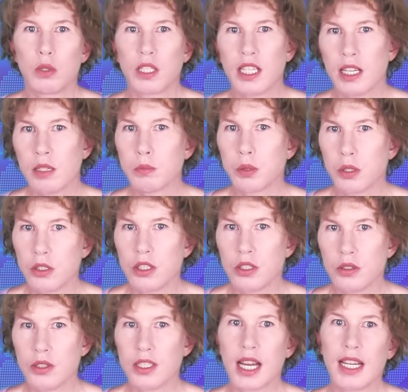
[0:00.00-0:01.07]
One can
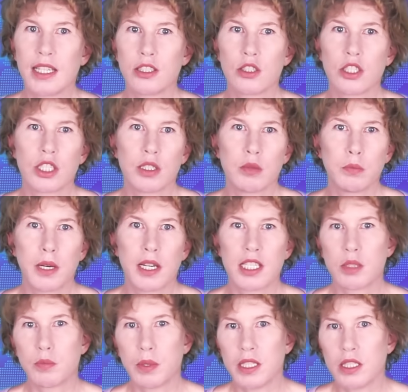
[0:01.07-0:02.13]
produce hydrogen by
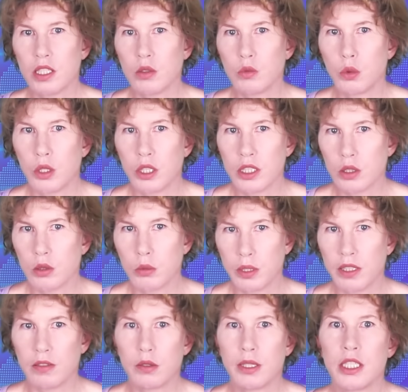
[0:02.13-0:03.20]
splitting water
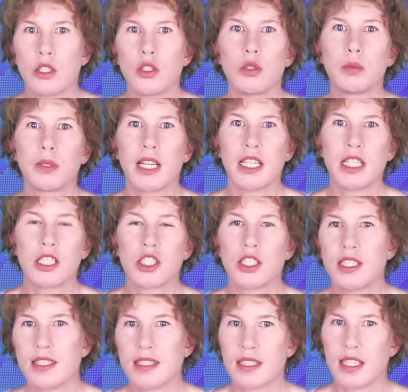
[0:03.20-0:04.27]
with renewable
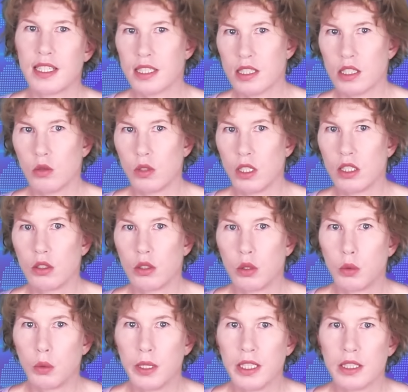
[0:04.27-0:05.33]
energies like solar or
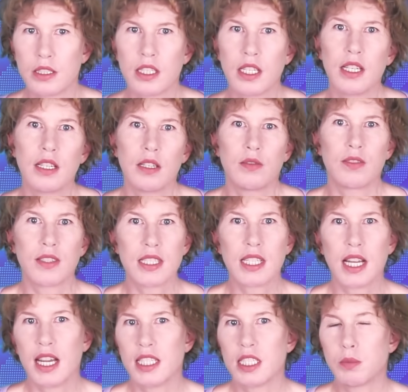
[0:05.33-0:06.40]
wind. This
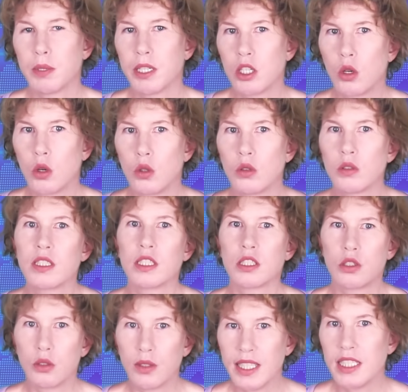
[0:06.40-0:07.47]
has been called
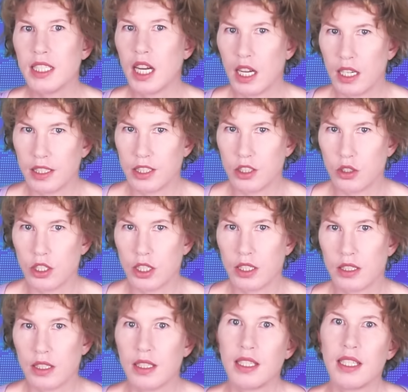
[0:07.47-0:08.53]
green
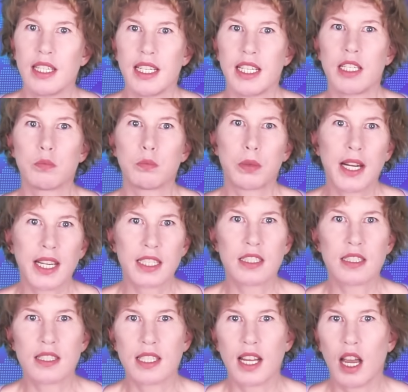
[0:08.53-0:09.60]
hydrogen. In
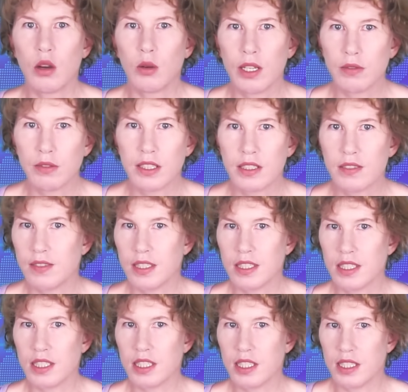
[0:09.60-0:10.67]
practice, however, the
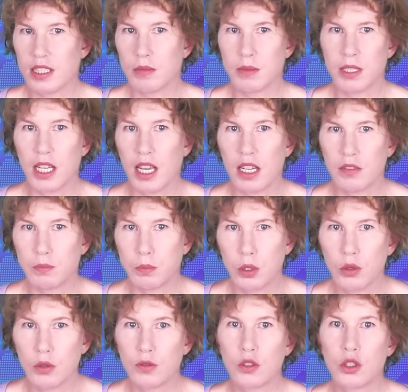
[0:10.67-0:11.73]
systems have
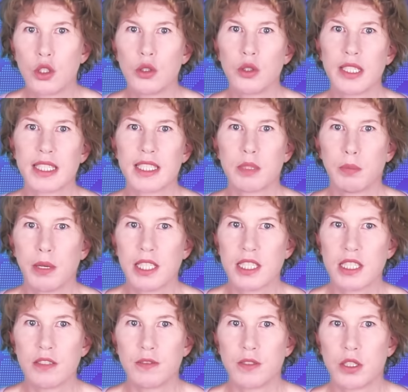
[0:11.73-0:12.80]
proven too
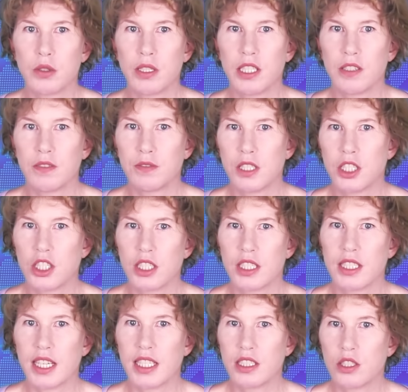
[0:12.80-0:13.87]
expensive, too inefficient,
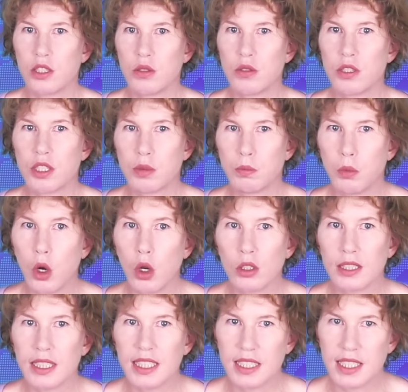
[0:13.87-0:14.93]
and too
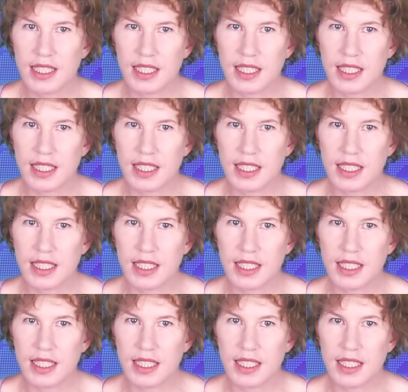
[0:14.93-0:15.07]
small in